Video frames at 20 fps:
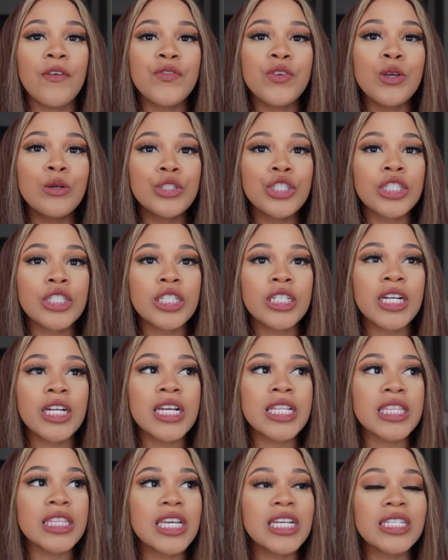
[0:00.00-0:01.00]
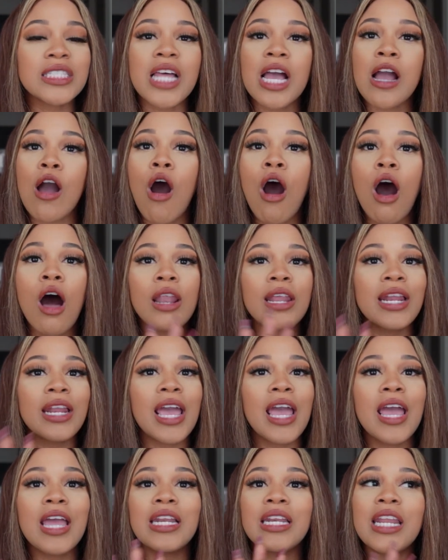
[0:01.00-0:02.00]
Future and things like all of
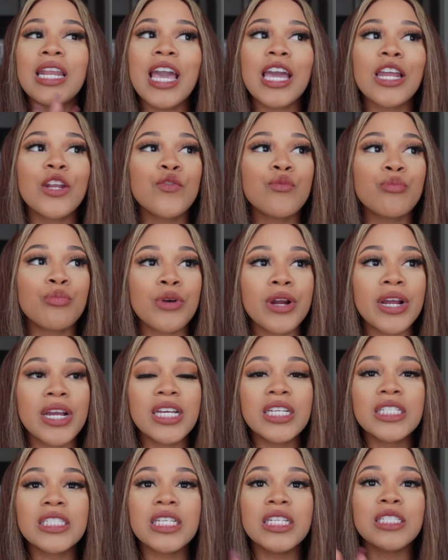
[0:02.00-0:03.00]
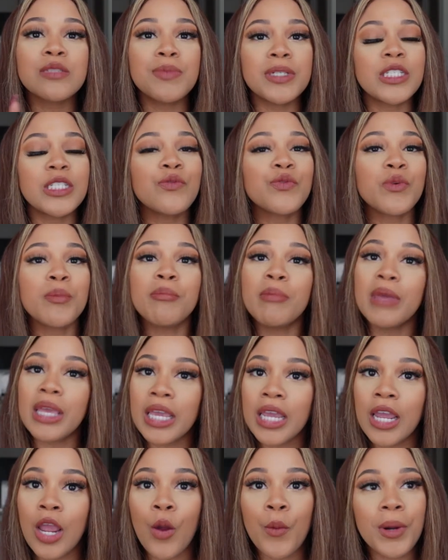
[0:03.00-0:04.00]
that negative press, especially from
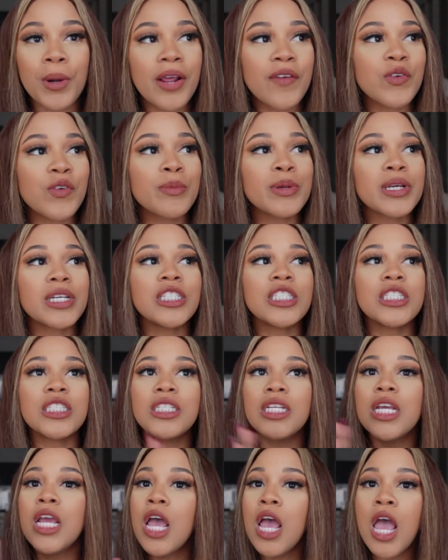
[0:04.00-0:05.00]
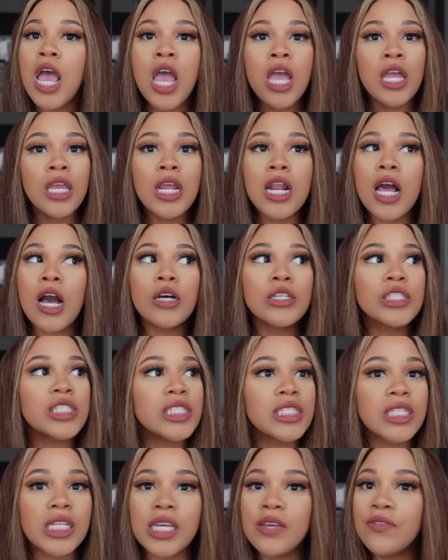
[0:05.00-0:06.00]
men or whatever, because she, you know,
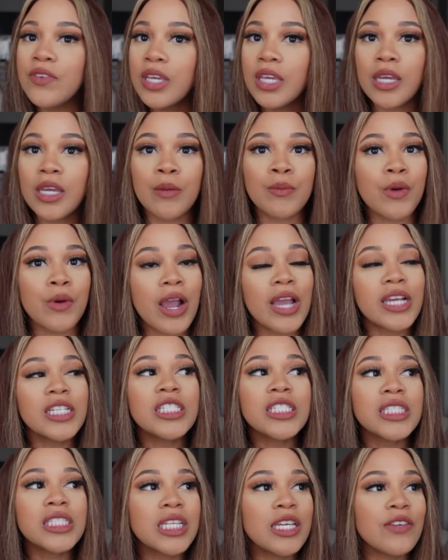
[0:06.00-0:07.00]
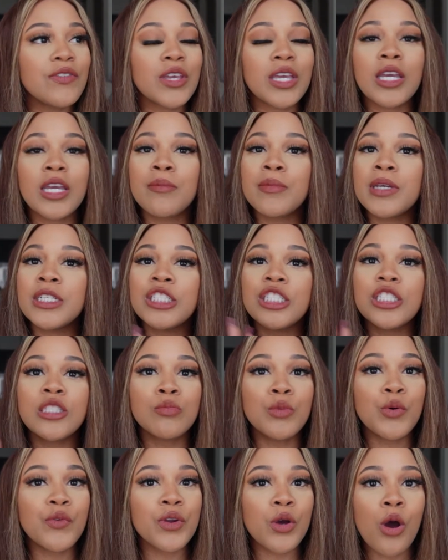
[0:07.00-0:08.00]
she's leaving him, right? She's leaving him and she's
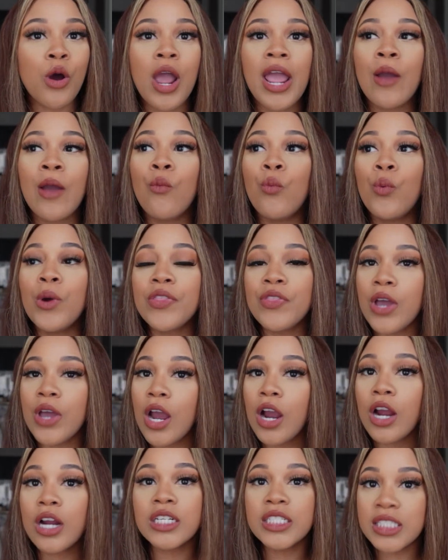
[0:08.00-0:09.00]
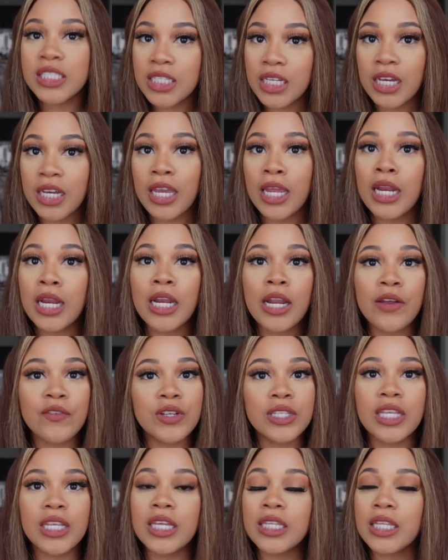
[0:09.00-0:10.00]
moving on with her son and
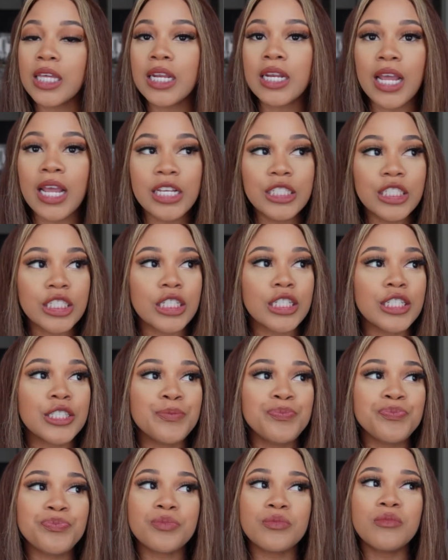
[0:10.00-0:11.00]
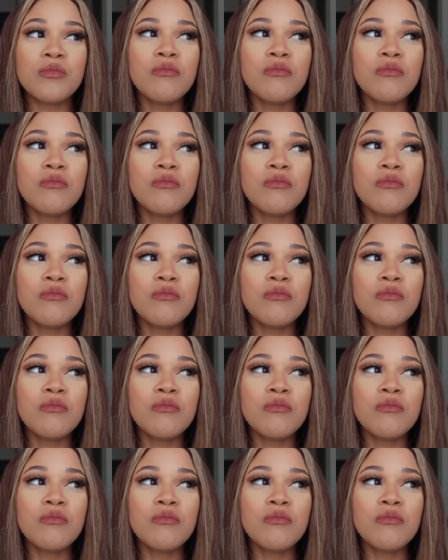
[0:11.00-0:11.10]
everything of that nature.